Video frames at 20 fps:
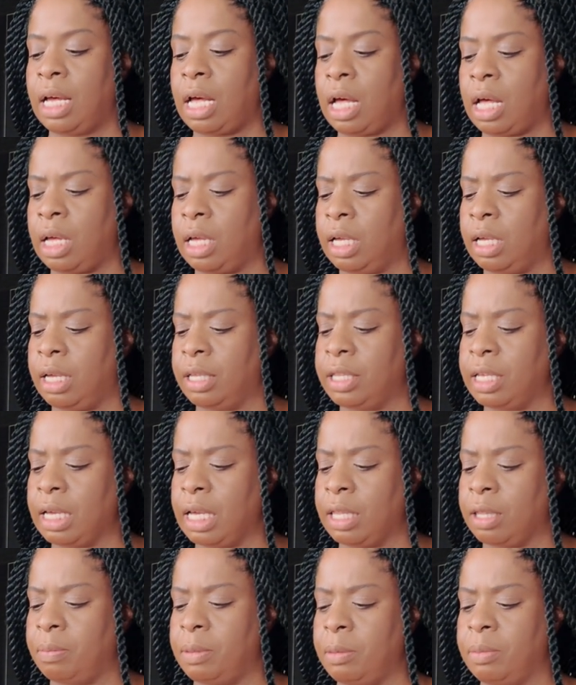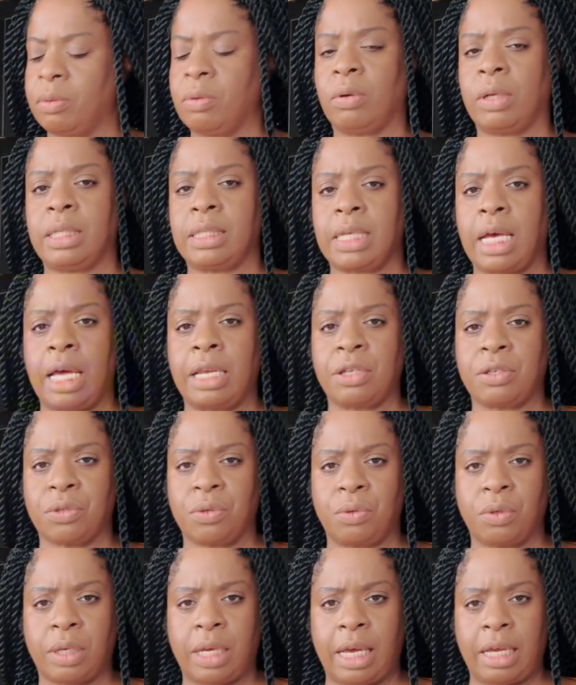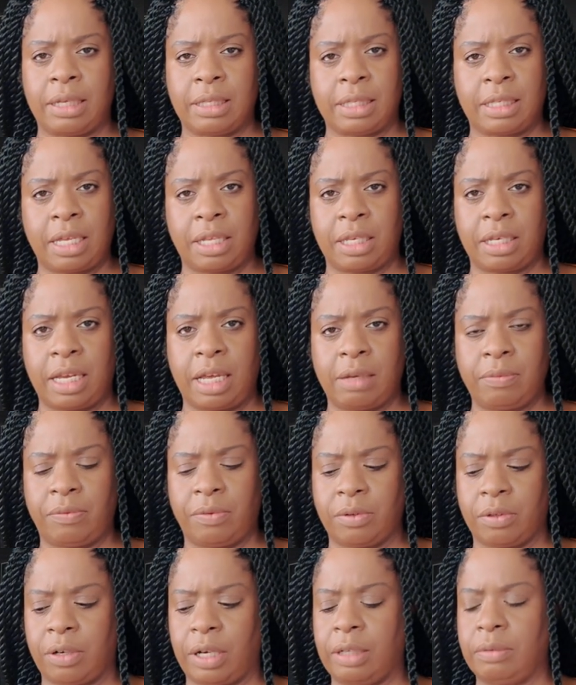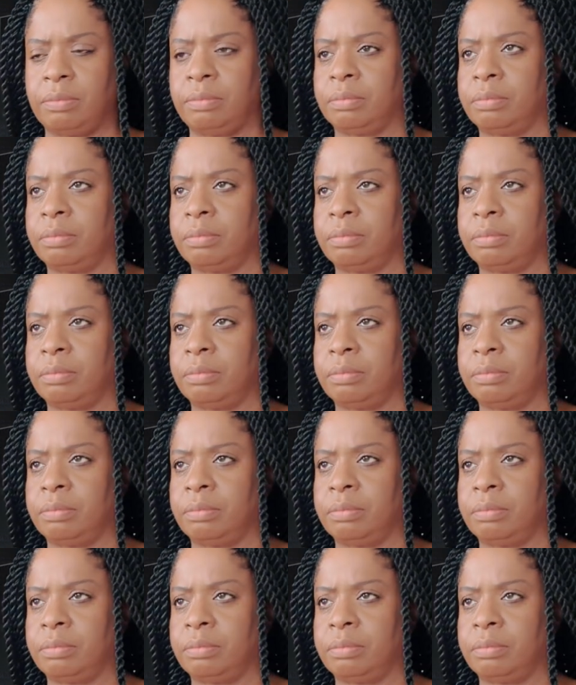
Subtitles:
I think other people call it dinosaur kale is another name for it.